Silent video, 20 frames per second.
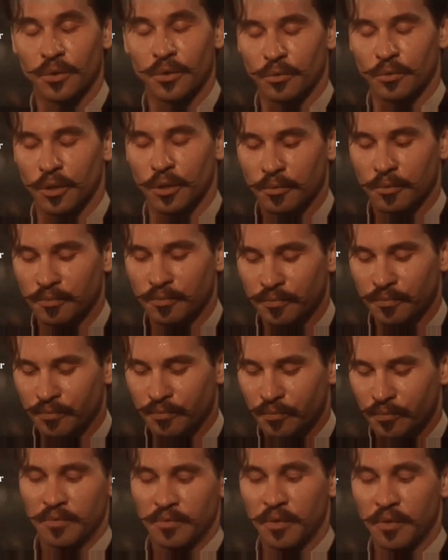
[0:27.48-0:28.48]
It might just
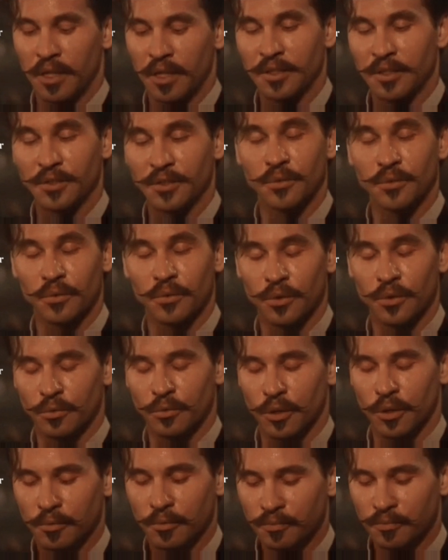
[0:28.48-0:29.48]
all be rumors. I
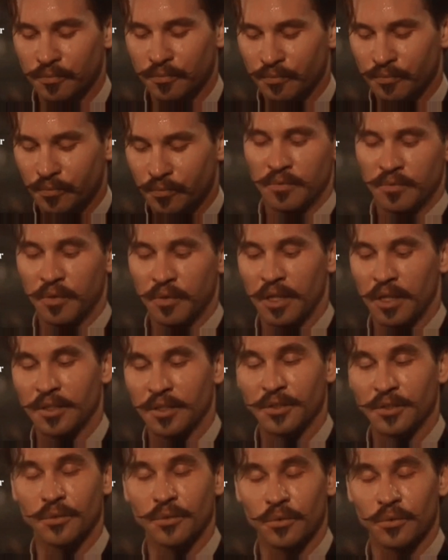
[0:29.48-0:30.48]
don't know.
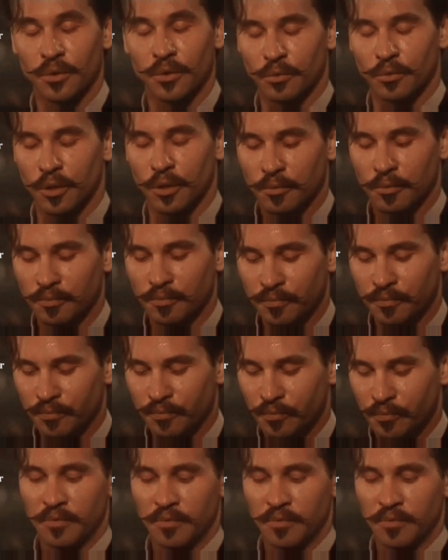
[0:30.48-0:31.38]
I don't know.